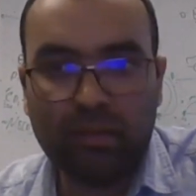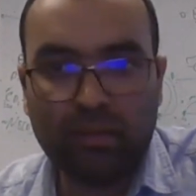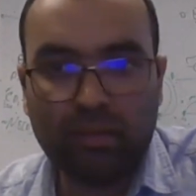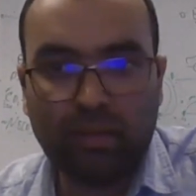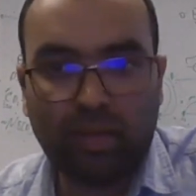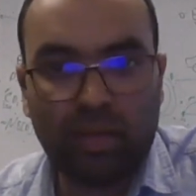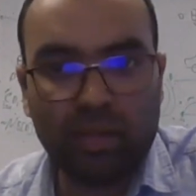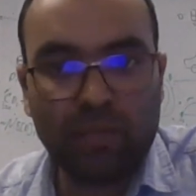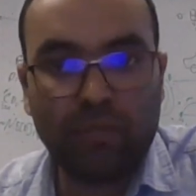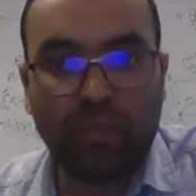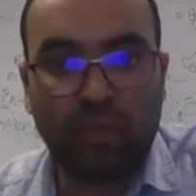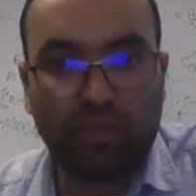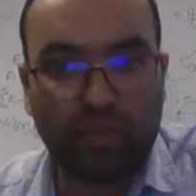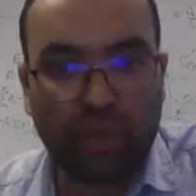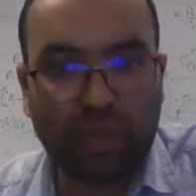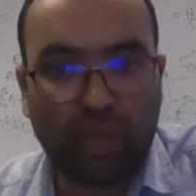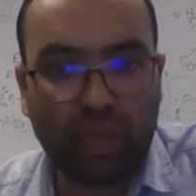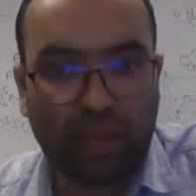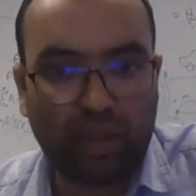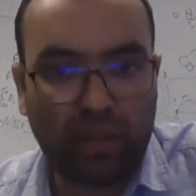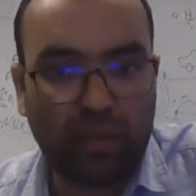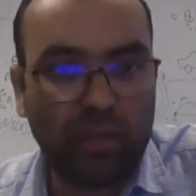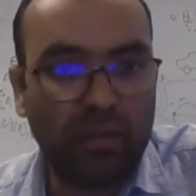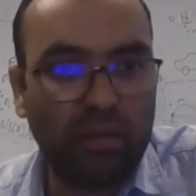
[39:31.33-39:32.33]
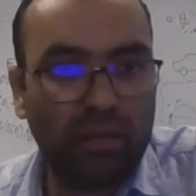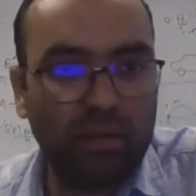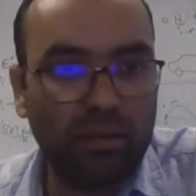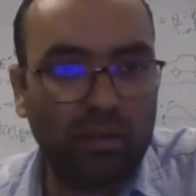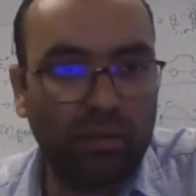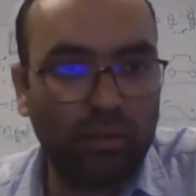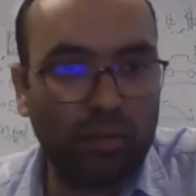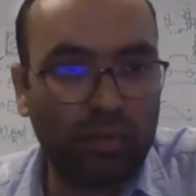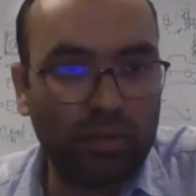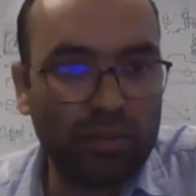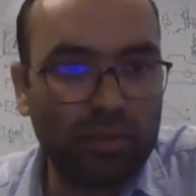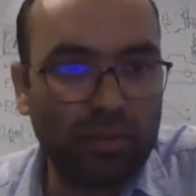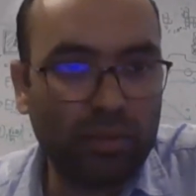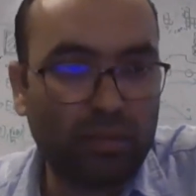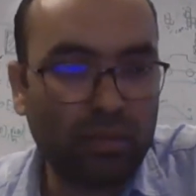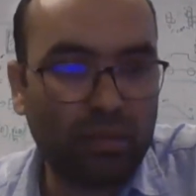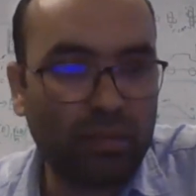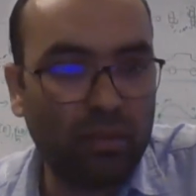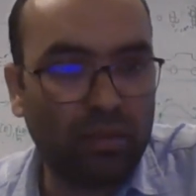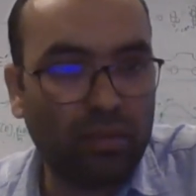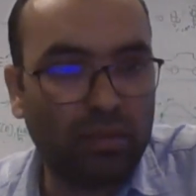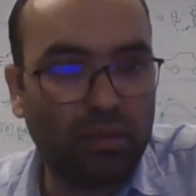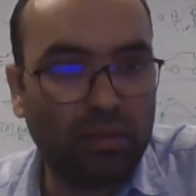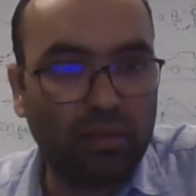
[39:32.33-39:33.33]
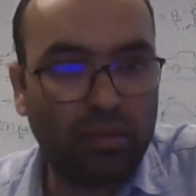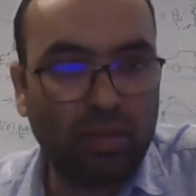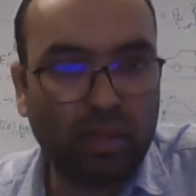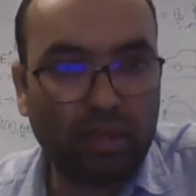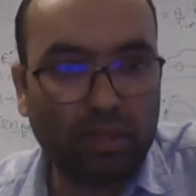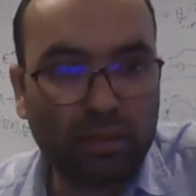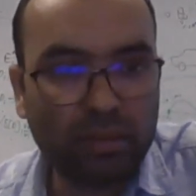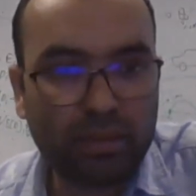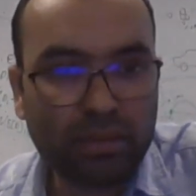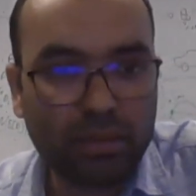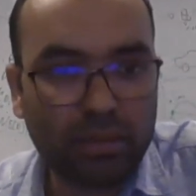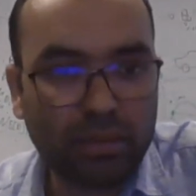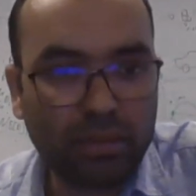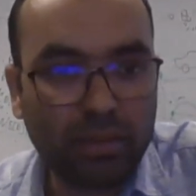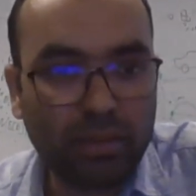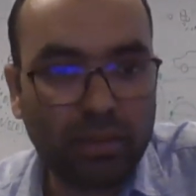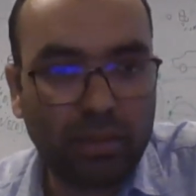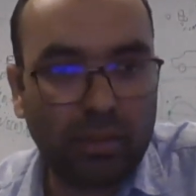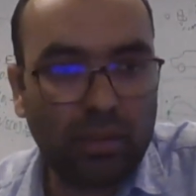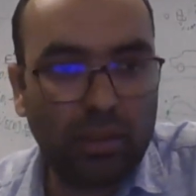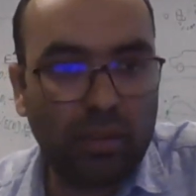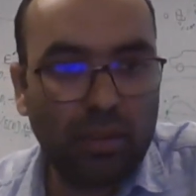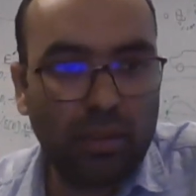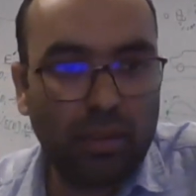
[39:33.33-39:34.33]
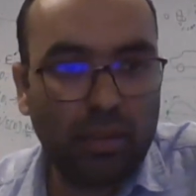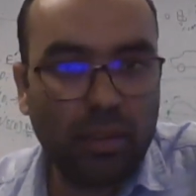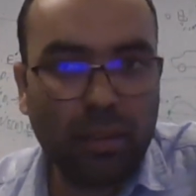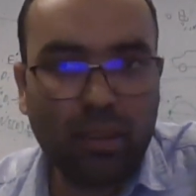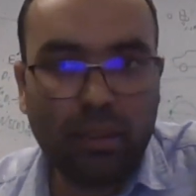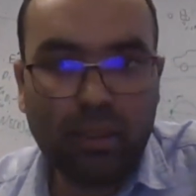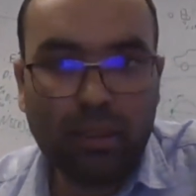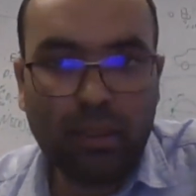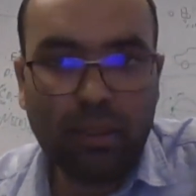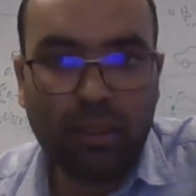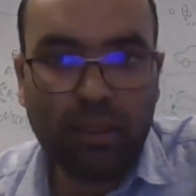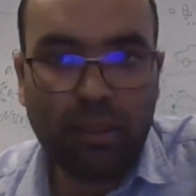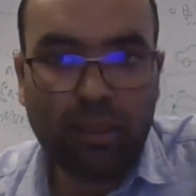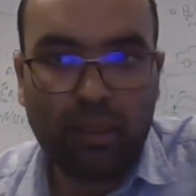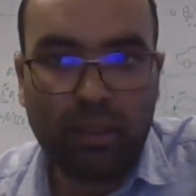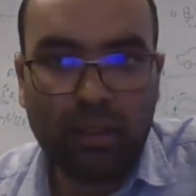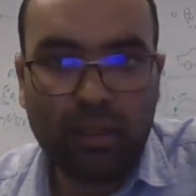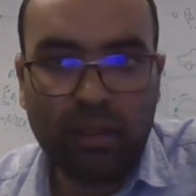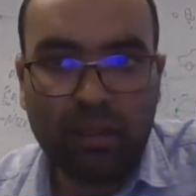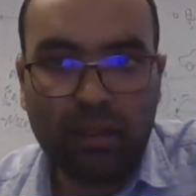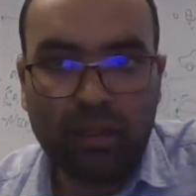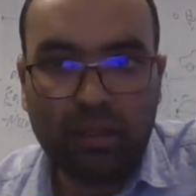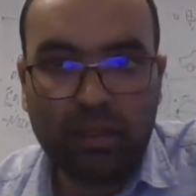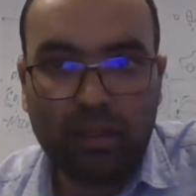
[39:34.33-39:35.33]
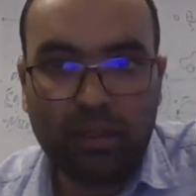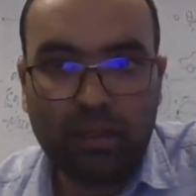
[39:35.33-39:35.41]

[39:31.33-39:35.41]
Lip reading: class where we had the most errors. And